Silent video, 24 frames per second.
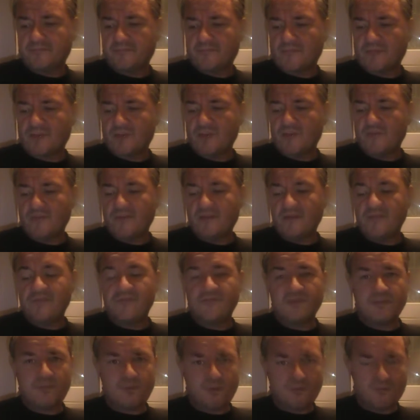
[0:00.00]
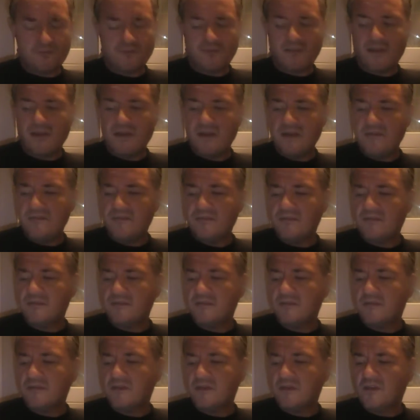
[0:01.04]
another 3.5.
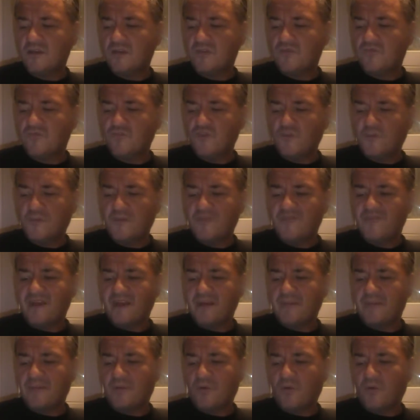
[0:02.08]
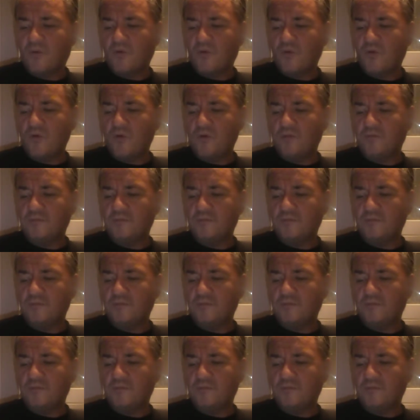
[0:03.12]
Ruby red pour.